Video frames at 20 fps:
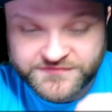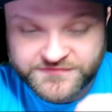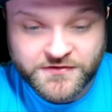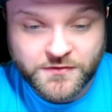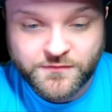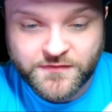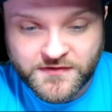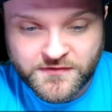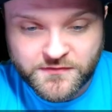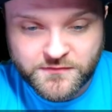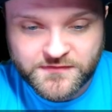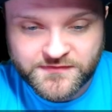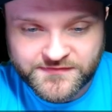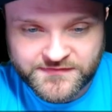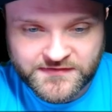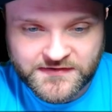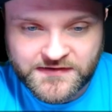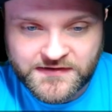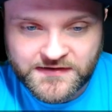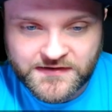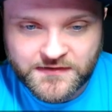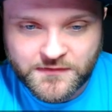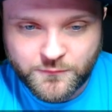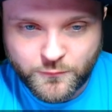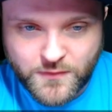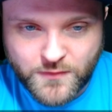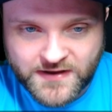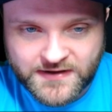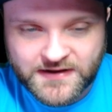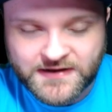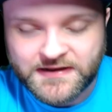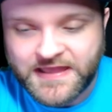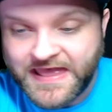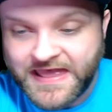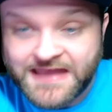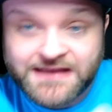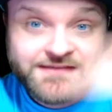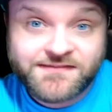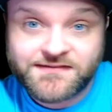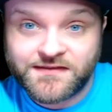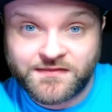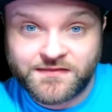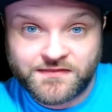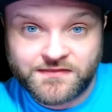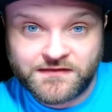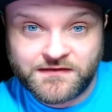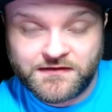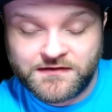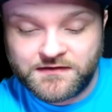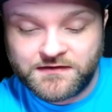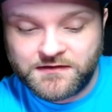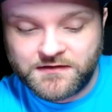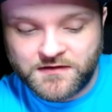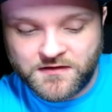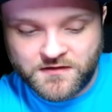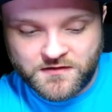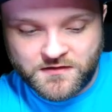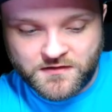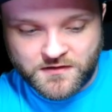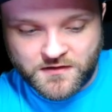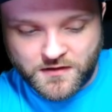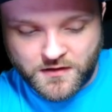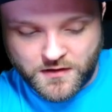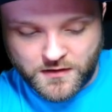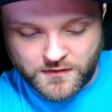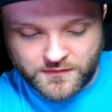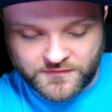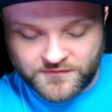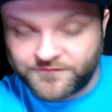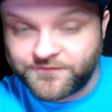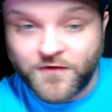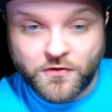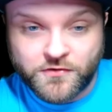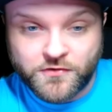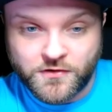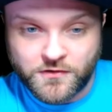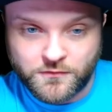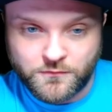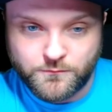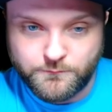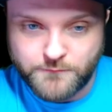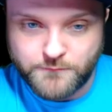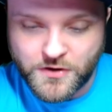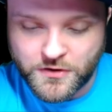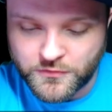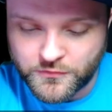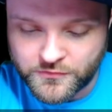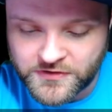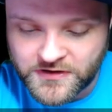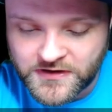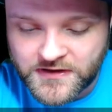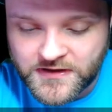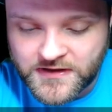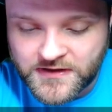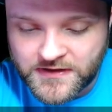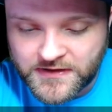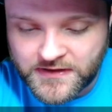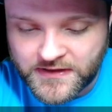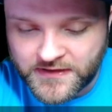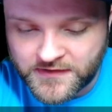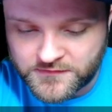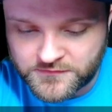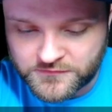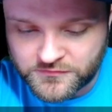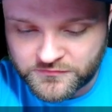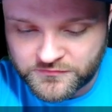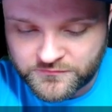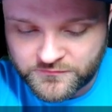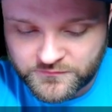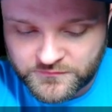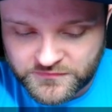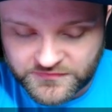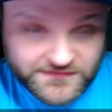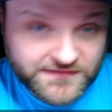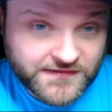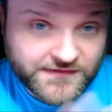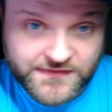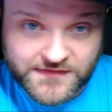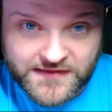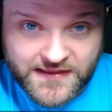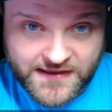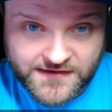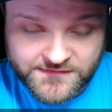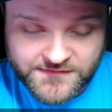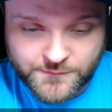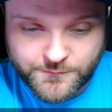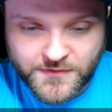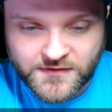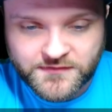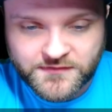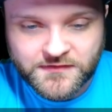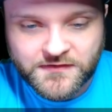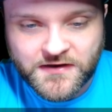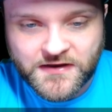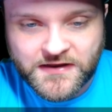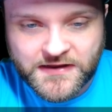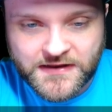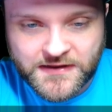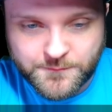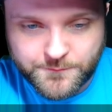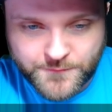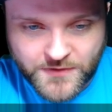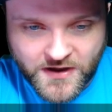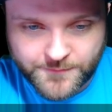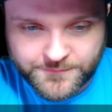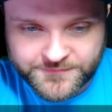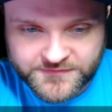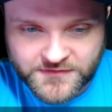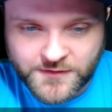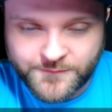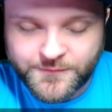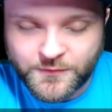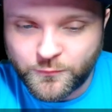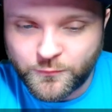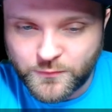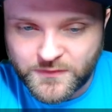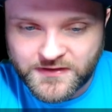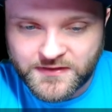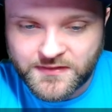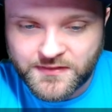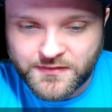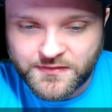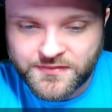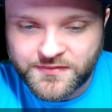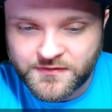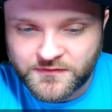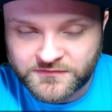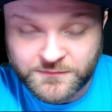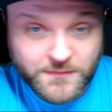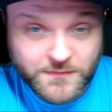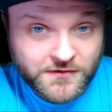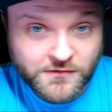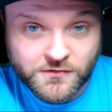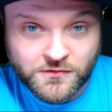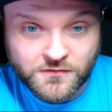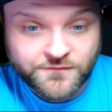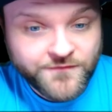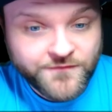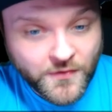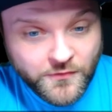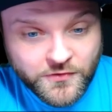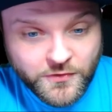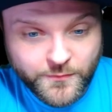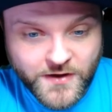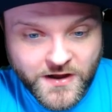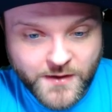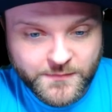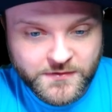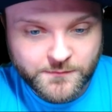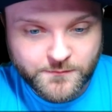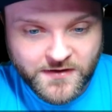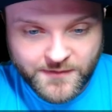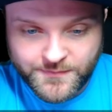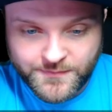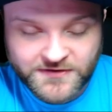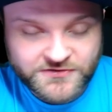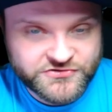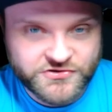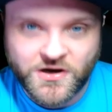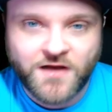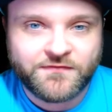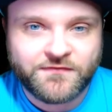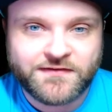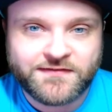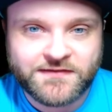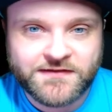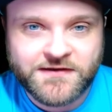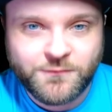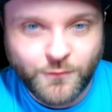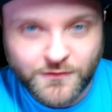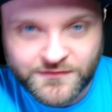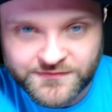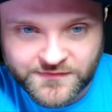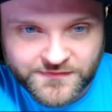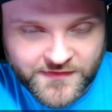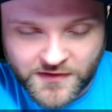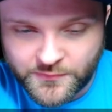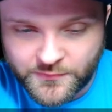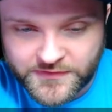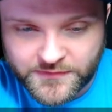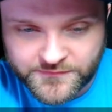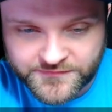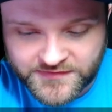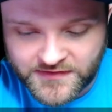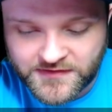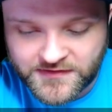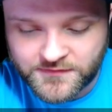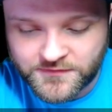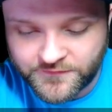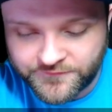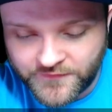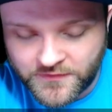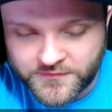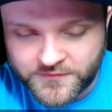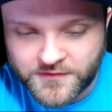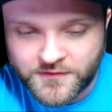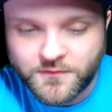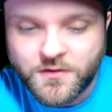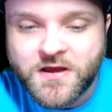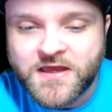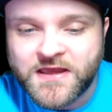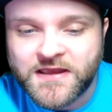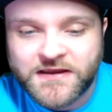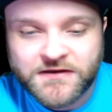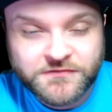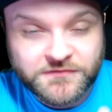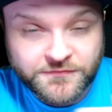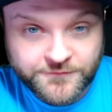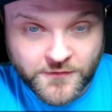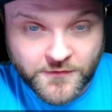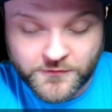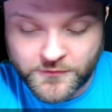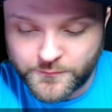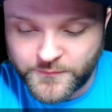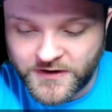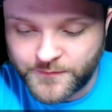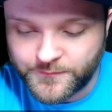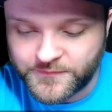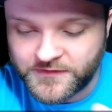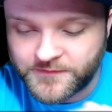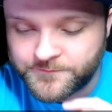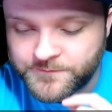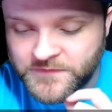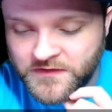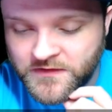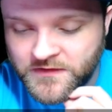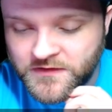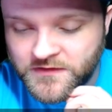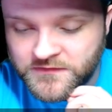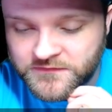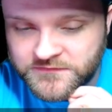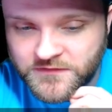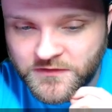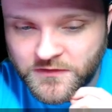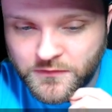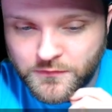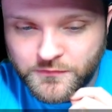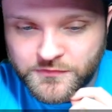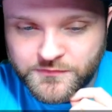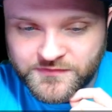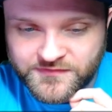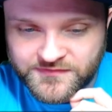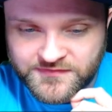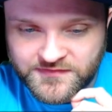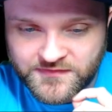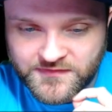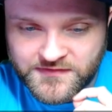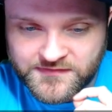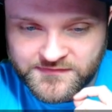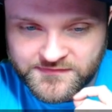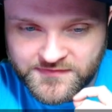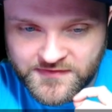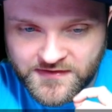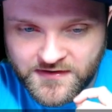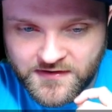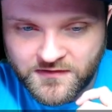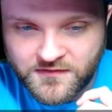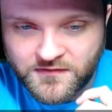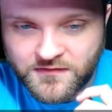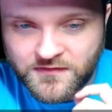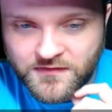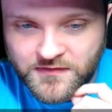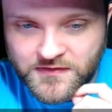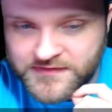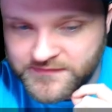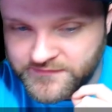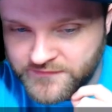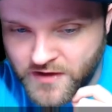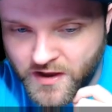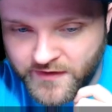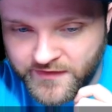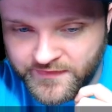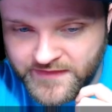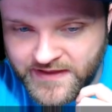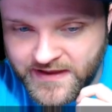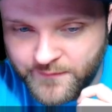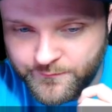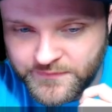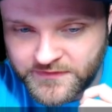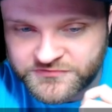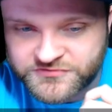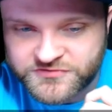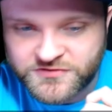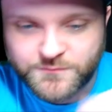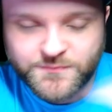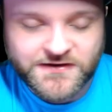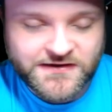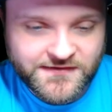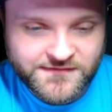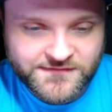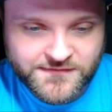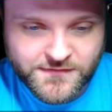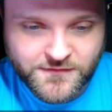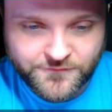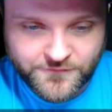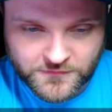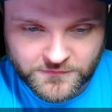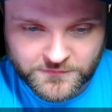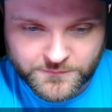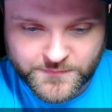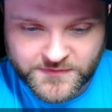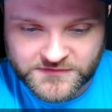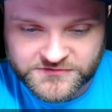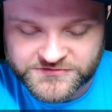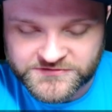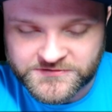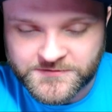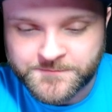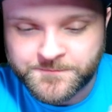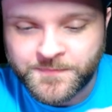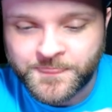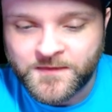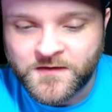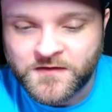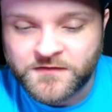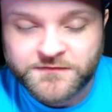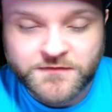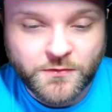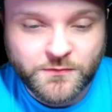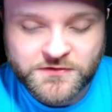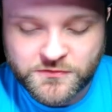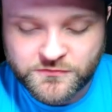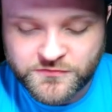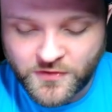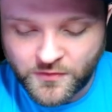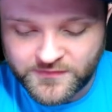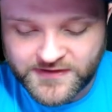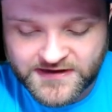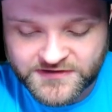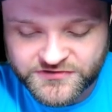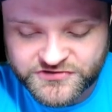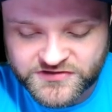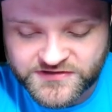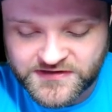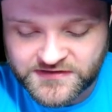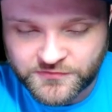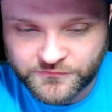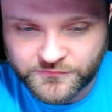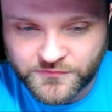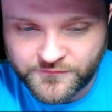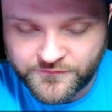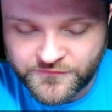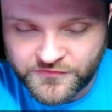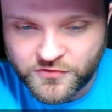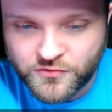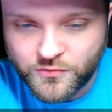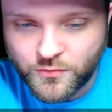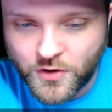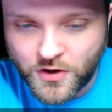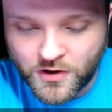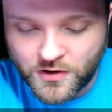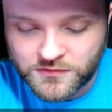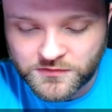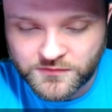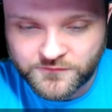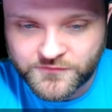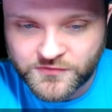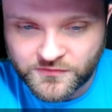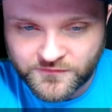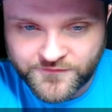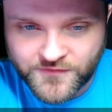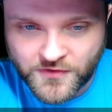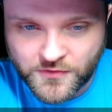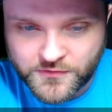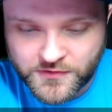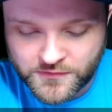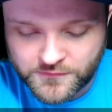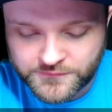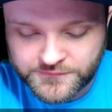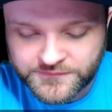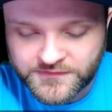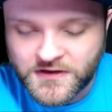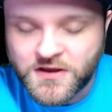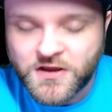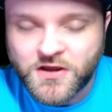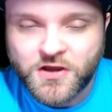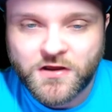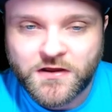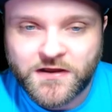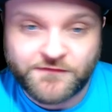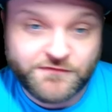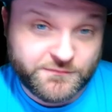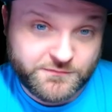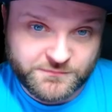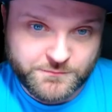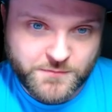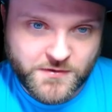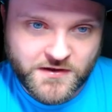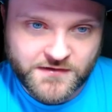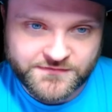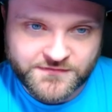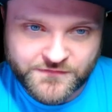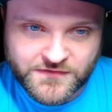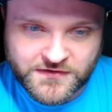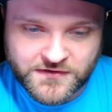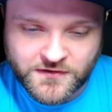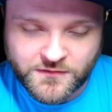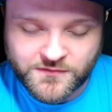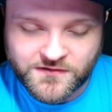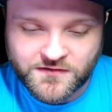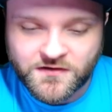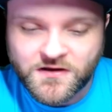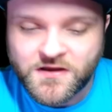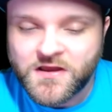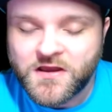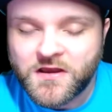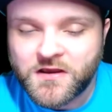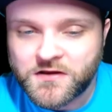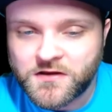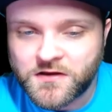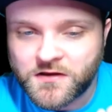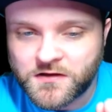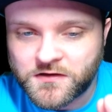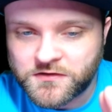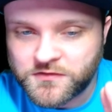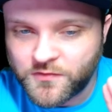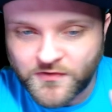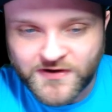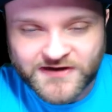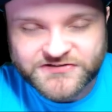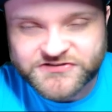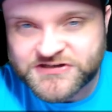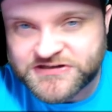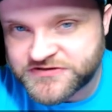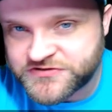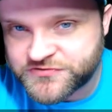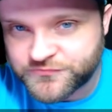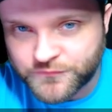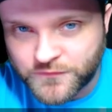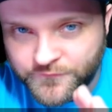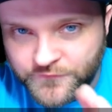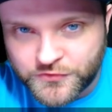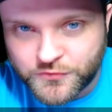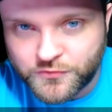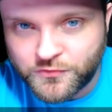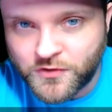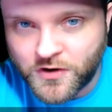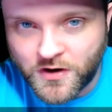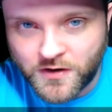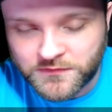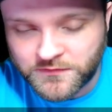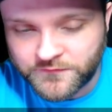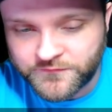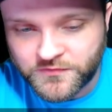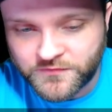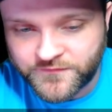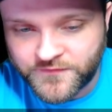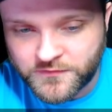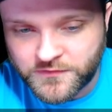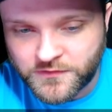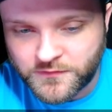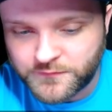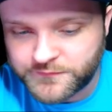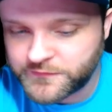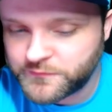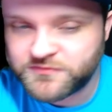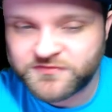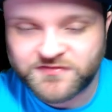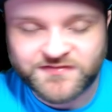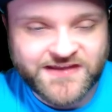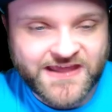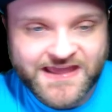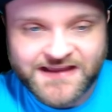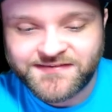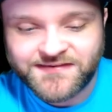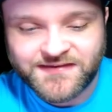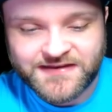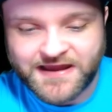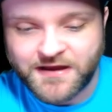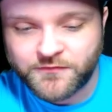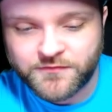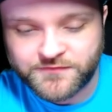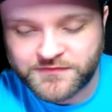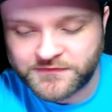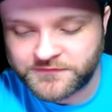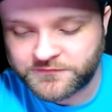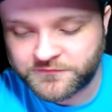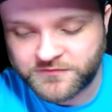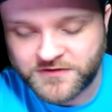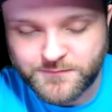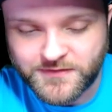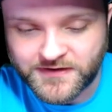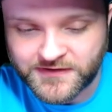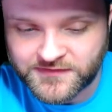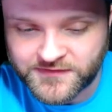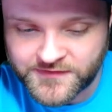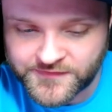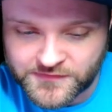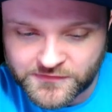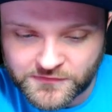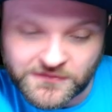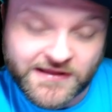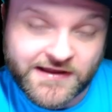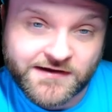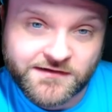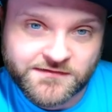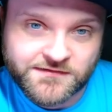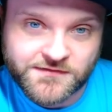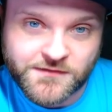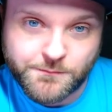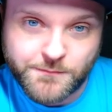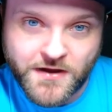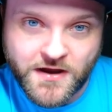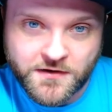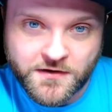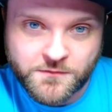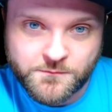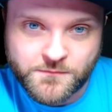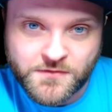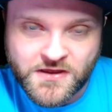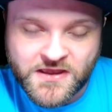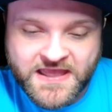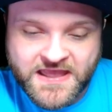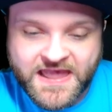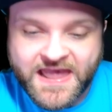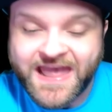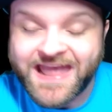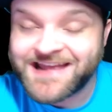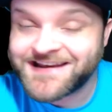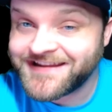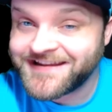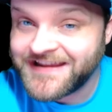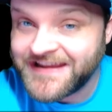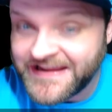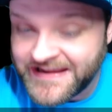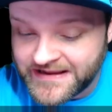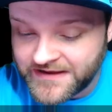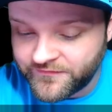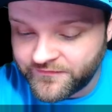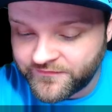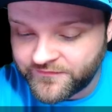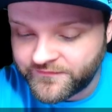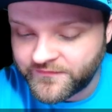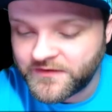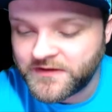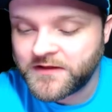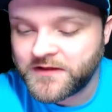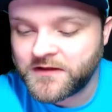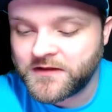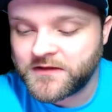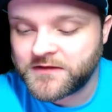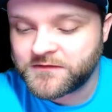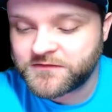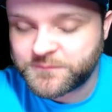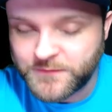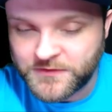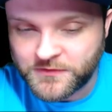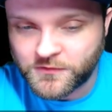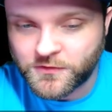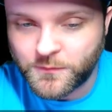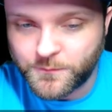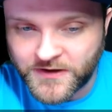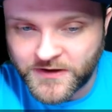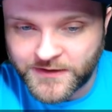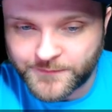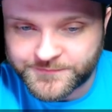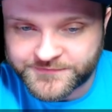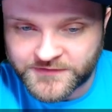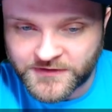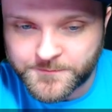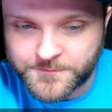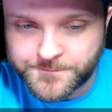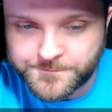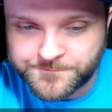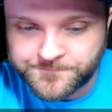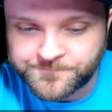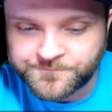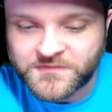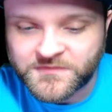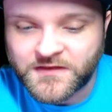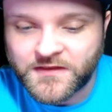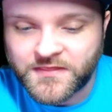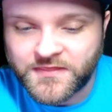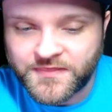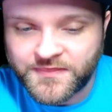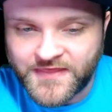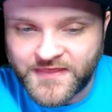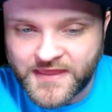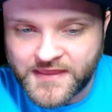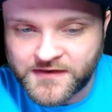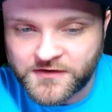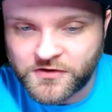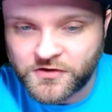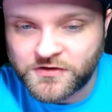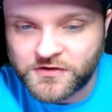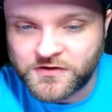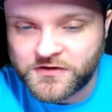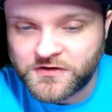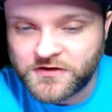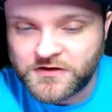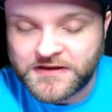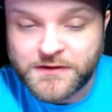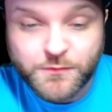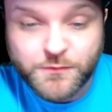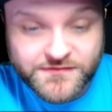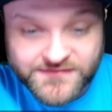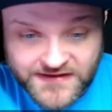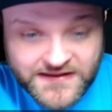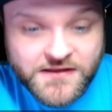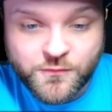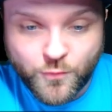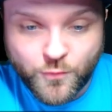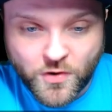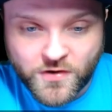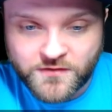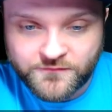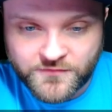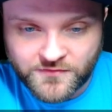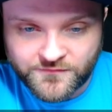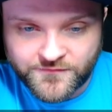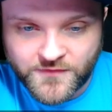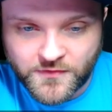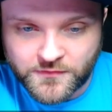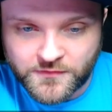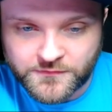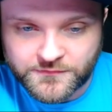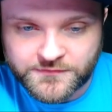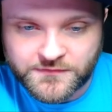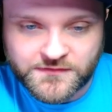So there you can see when I exit the photo mode and just click the exit button, it pops up with Smeargle photobombing my picture. Obviously, he wasn't there when I was taking the photo. He just photobombed it. So you can see that he's there. He's not in that picture, but he is in the first picture. So you don't actually need to review all of your photos. I've just paused the video here. You don't actually need to review all of your photos. You can just exit out of this screen by clicking the little X in the bottom. And if Smeargle pops up, then he was in one of your photos.